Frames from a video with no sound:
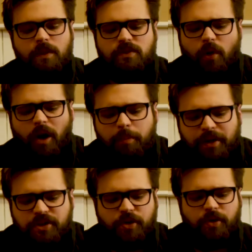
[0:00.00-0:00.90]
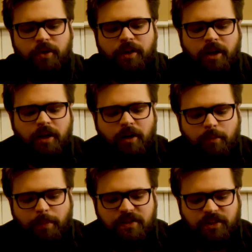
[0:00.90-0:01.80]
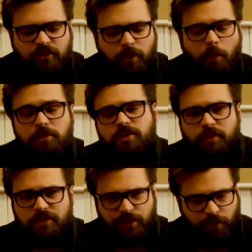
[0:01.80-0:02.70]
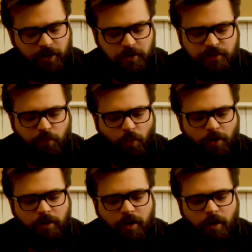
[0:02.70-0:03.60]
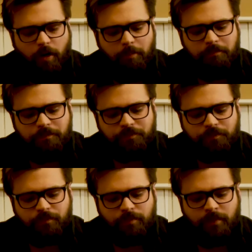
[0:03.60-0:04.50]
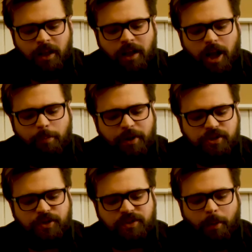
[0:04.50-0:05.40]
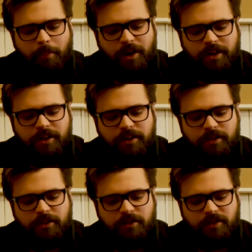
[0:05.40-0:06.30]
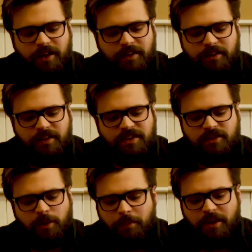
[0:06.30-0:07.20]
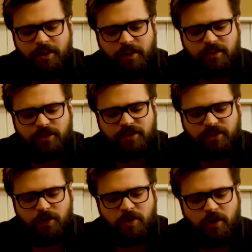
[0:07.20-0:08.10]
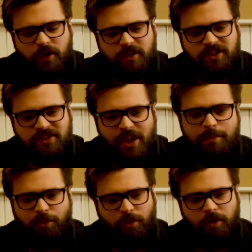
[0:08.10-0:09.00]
So I picture, basically, what would you use this fragrance for? I picture somebody, this to me is just such a staple